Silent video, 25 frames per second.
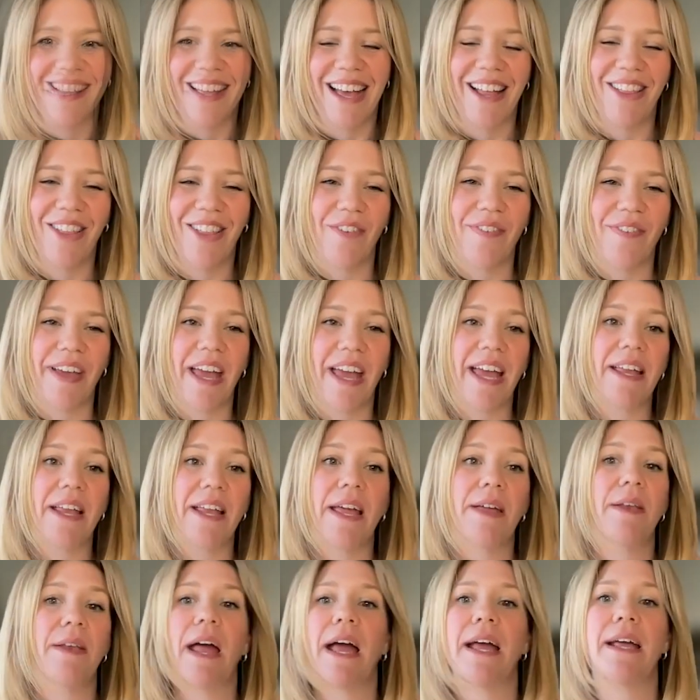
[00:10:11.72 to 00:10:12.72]
I love
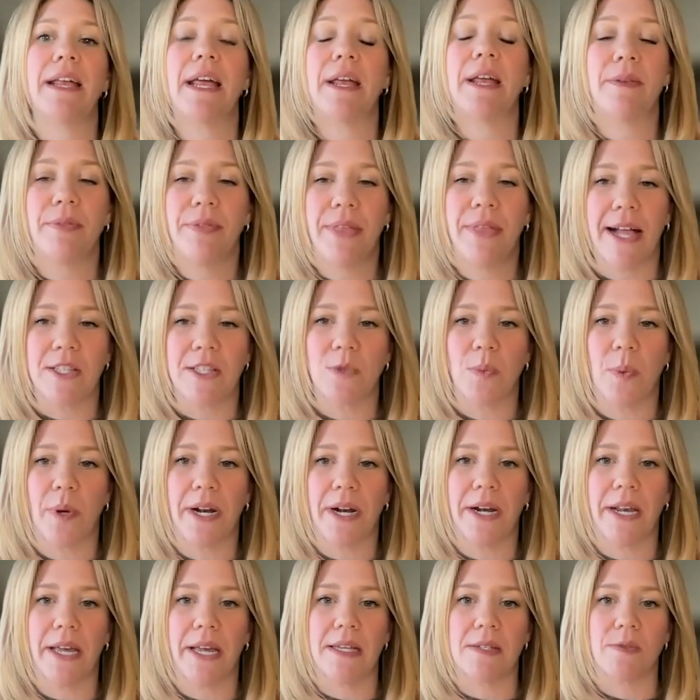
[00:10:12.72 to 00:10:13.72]
it. That's what
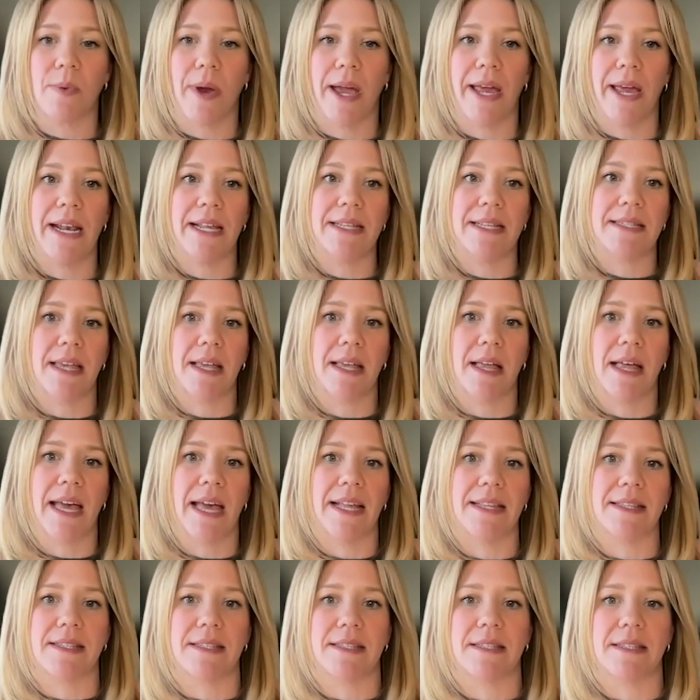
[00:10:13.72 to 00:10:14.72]
it is, right?
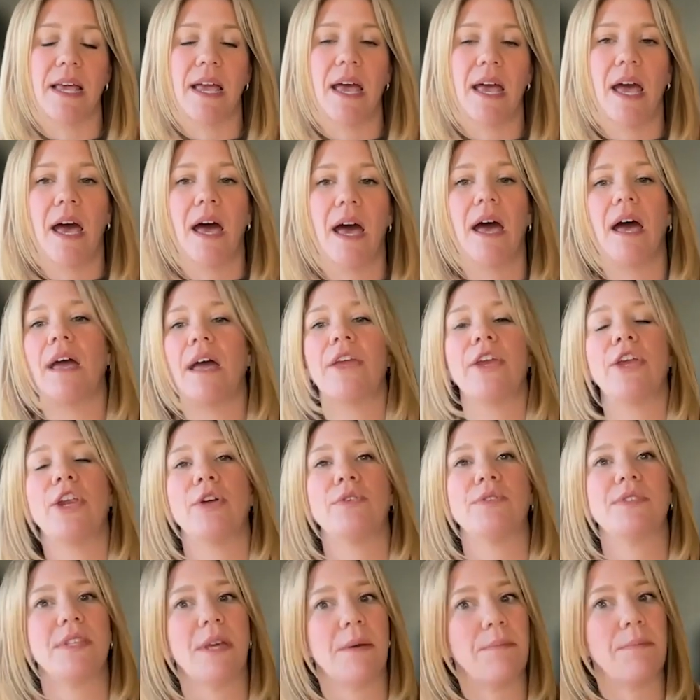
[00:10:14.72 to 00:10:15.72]
It's
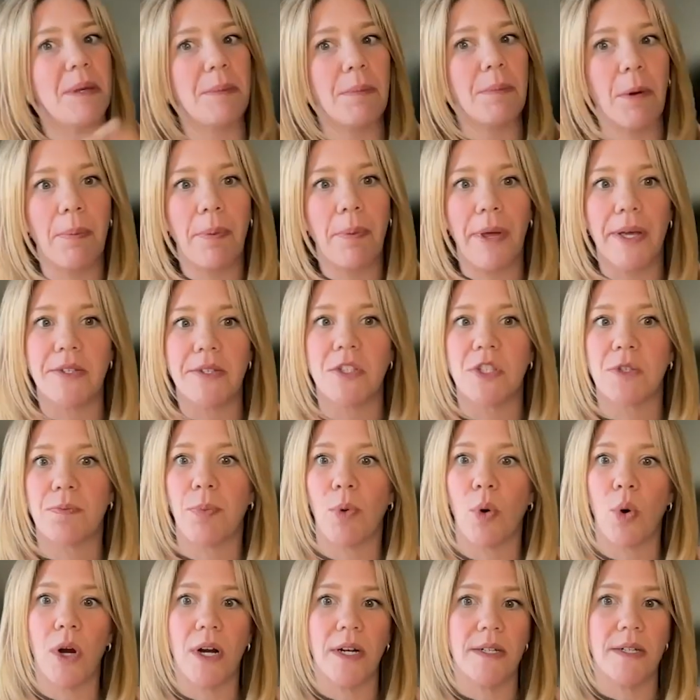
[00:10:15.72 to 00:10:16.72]
some people play
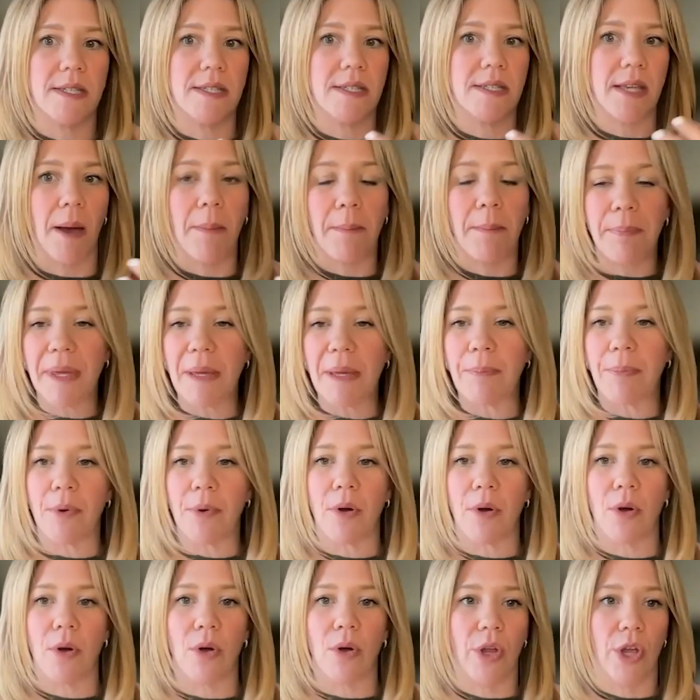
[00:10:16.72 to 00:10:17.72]
sports, some
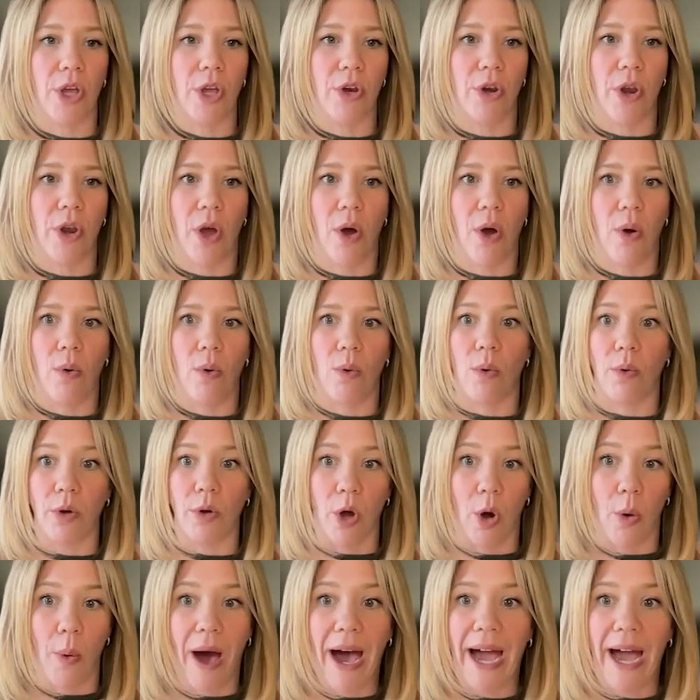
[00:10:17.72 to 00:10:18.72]
people,
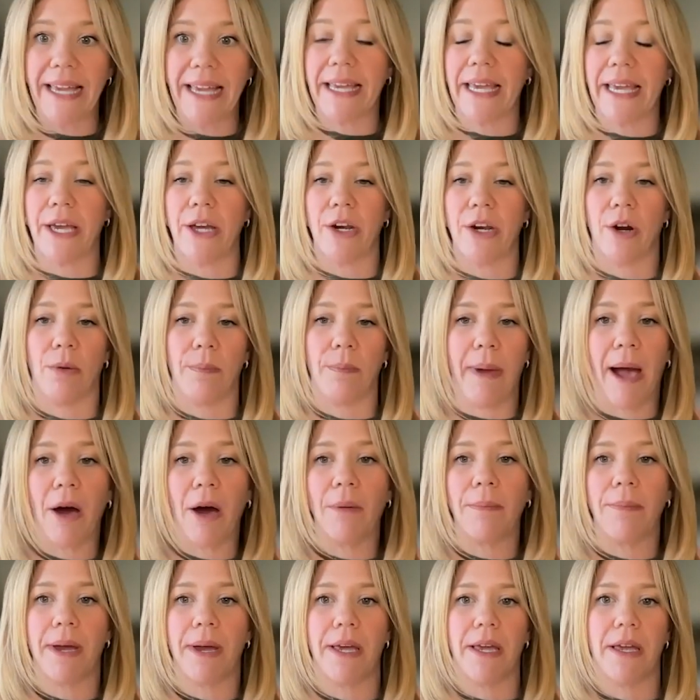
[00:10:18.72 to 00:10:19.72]
go hiking or
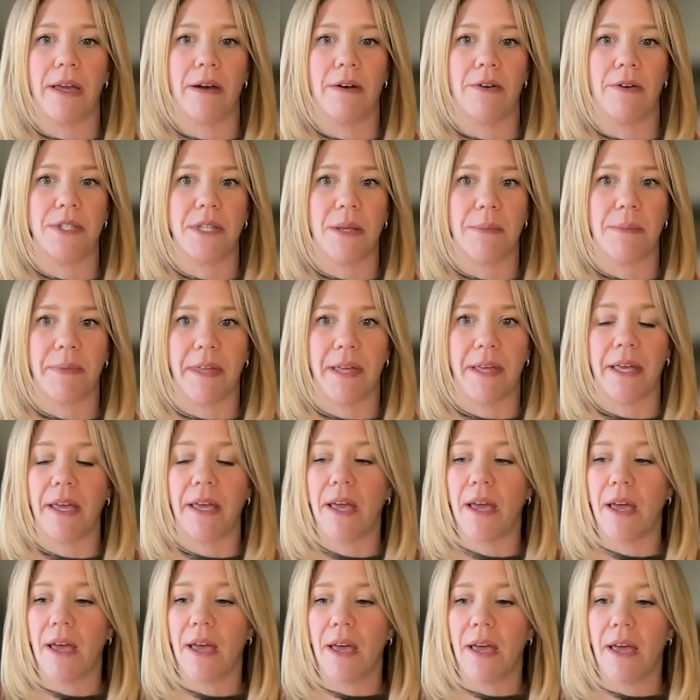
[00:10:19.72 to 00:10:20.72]
mountain biking or something.